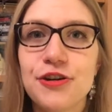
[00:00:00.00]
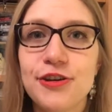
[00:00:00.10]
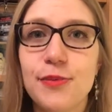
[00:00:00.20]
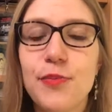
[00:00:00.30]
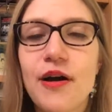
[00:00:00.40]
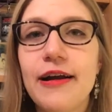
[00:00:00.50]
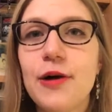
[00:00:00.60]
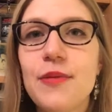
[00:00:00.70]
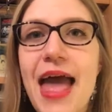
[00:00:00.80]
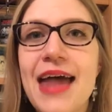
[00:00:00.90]
Hercule
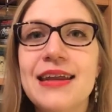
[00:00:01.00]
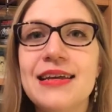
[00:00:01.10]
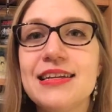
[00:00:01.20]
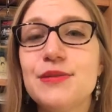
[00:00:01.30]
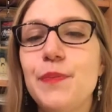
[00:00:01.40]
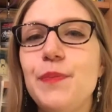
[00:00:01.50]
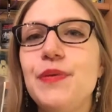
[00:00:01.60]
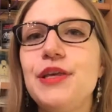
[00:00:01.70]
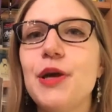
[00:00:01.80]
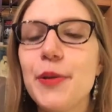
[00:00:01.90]
Poirot, and it is
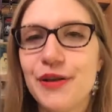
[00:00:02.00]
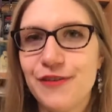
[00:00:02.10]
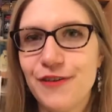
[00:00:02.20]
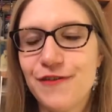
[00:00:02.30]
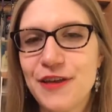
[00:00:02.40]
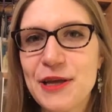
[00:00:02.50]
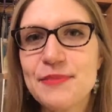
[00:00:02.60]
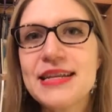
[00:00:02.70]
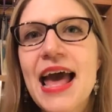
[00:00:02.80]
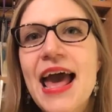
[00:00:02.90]
beautifully
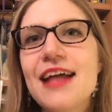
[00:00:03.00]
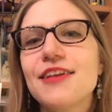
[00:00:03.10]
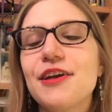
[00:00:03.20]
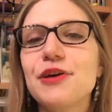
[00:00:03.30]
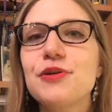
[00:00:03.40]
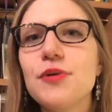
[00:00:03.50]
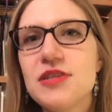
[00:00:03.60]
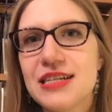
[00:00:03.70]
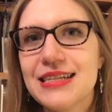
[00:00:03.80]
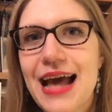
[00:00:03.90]
filmed. It's got a
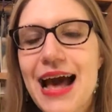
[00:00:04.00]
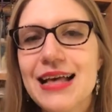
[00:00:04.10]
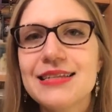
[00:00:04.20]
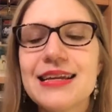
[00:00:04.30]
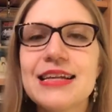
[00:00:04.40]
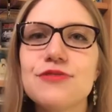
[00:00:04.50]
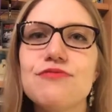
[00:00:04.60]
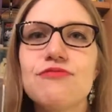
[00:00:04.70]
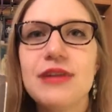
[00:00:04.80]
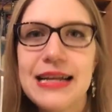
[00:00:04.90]
gorgeous cast. It's
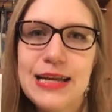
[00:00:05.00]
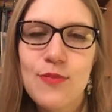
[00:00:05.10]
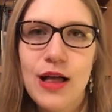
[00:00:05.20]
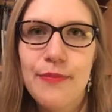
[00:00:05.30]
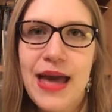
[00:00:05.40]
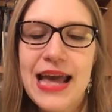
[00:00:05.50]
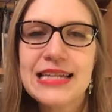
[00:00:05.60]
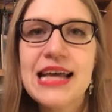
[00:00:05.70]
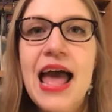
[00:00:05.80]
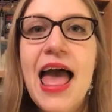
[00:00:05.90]
really well
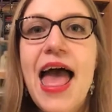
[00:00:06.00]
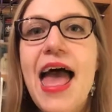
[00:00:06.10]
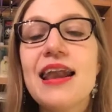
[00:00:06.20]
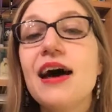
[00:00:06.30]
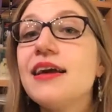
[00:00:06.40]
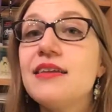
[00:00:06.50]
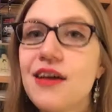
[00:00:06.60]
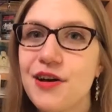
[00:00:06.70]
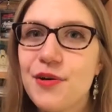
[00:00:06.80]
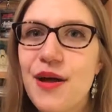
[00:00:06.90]
made. And I
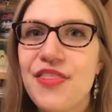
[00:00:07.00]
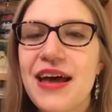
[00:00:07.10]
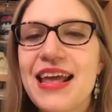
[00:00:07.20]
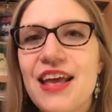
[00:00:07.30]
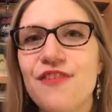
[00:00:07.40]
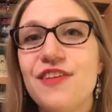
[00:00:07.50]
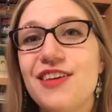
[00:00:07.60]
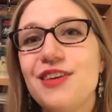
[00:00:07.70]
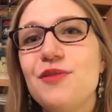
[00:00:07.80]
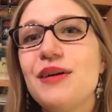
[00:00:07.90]
know that if
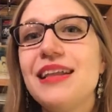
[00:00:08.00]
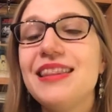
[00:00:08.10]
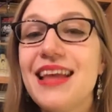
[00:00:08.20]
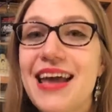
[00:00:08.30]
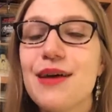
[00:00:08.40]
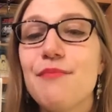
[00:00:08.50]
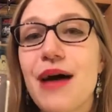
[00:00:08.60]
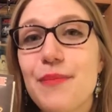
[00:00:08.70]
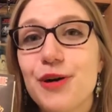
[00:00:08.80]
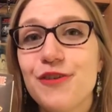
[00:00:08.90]
you like
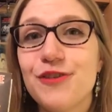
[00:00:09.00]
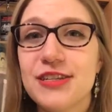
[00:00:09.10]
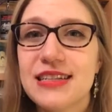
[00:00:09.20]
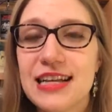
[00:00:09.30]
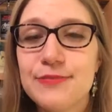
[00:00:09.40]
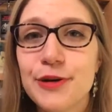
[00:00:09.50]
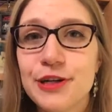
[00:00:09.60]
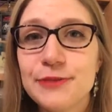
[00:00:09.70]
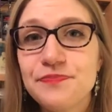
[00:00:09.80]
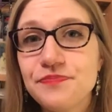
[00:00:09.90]
my book, First Class
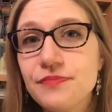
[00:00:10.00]
Murder,